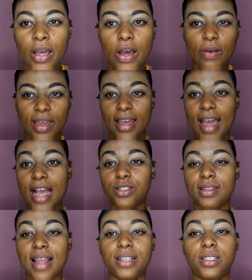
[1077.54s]
Okay guys,
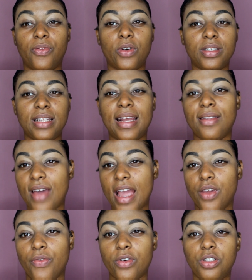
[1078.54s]
so that's it for today.
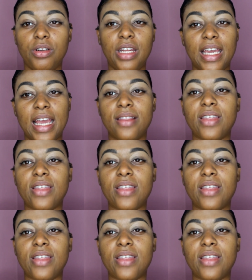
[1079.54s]
Thank you for tuning in.